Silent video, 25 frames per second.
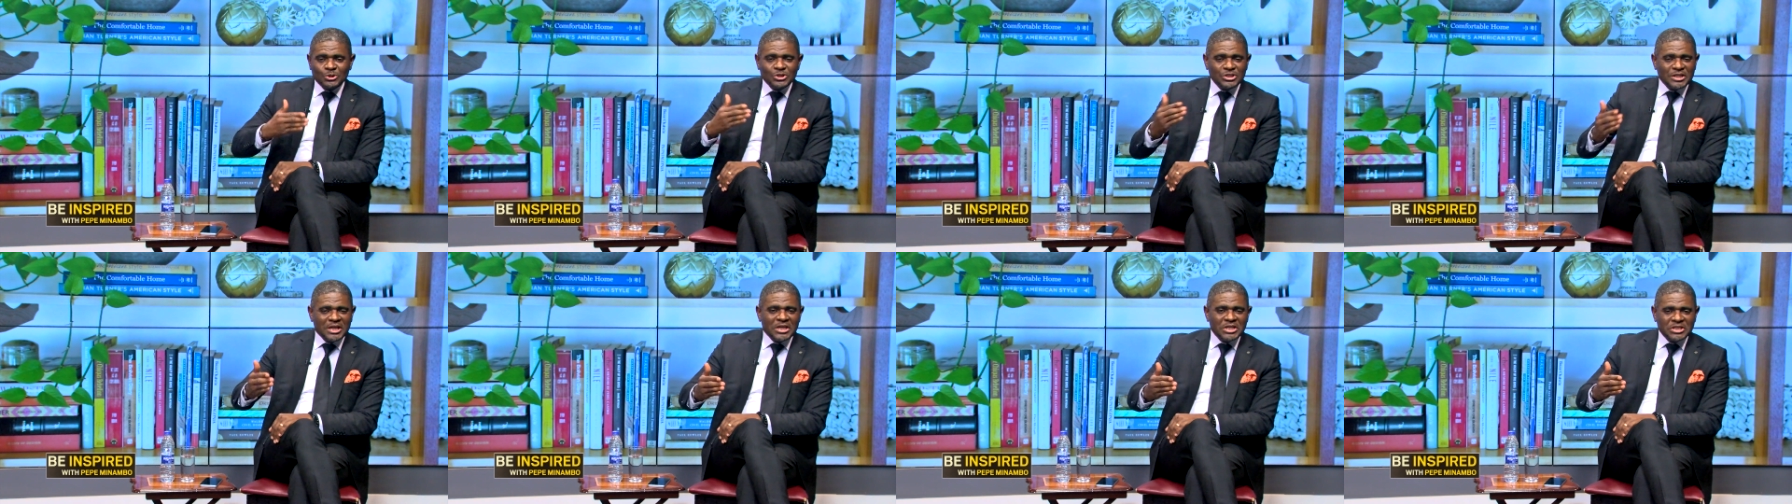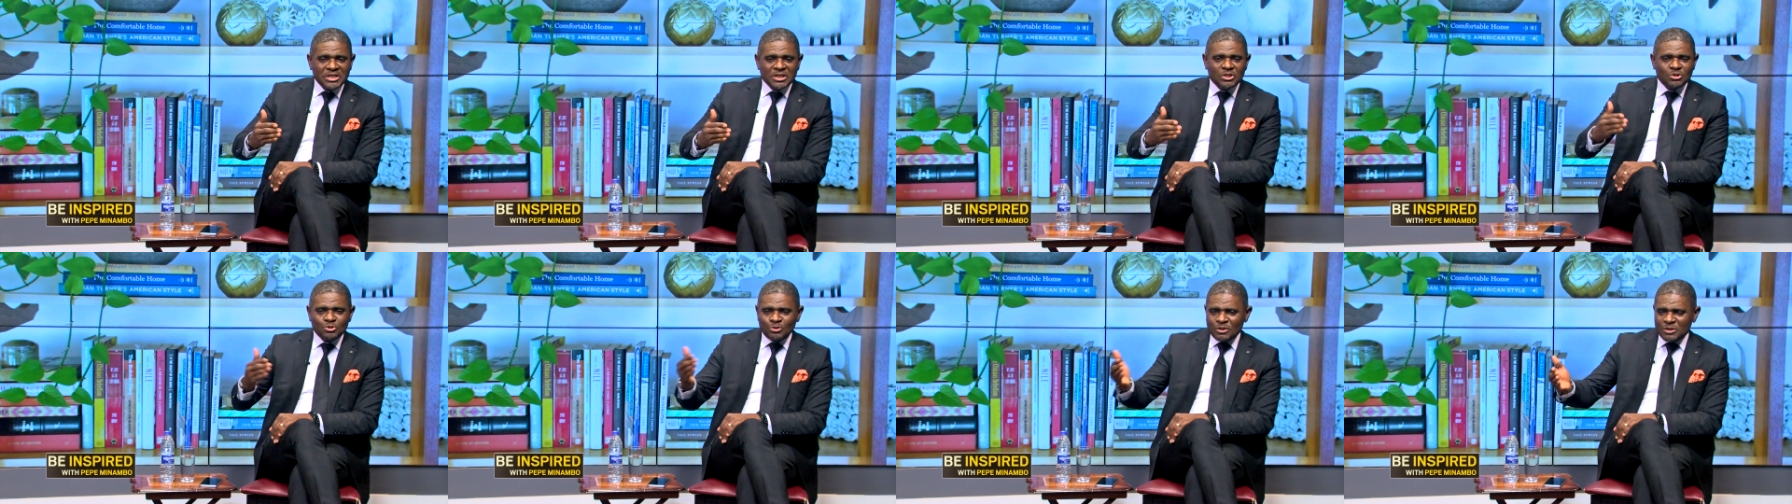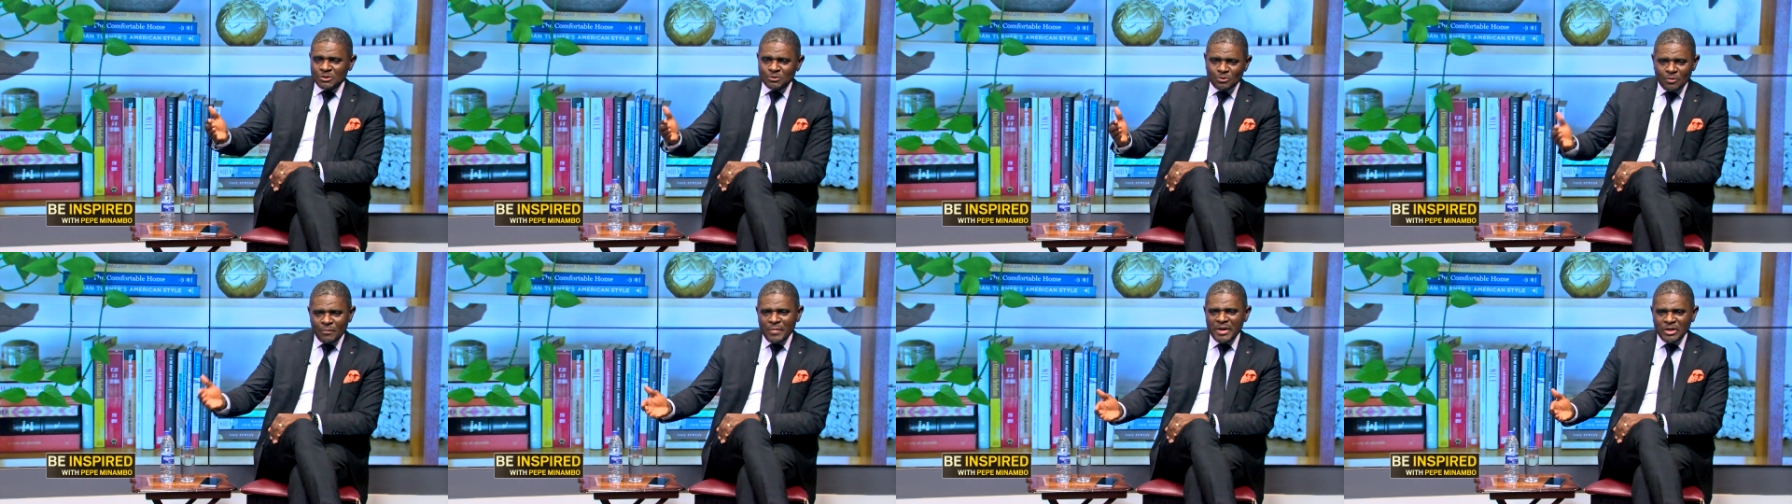change and
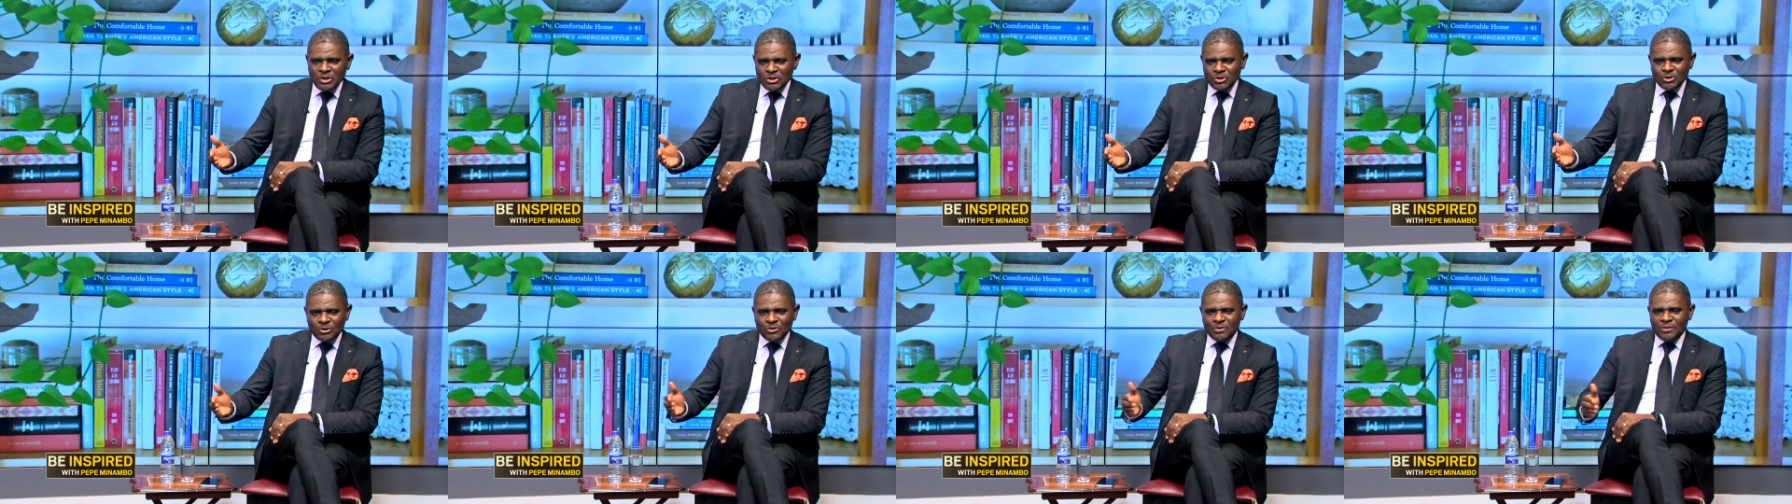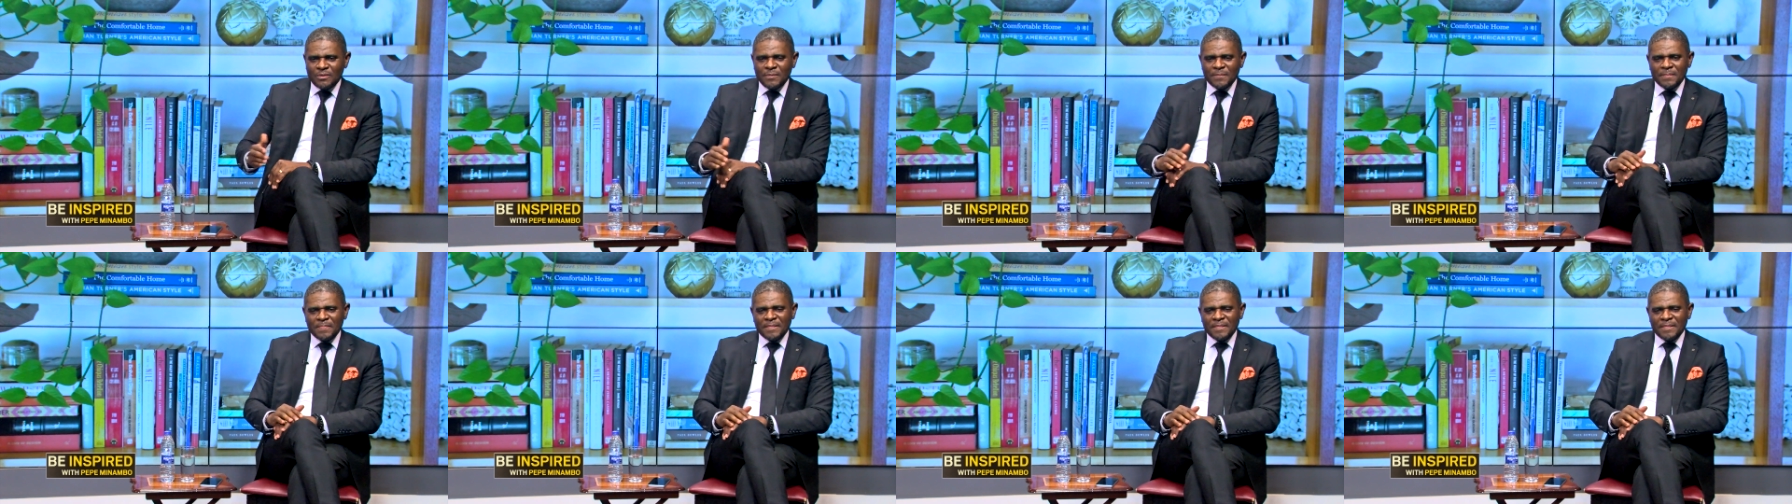transformation.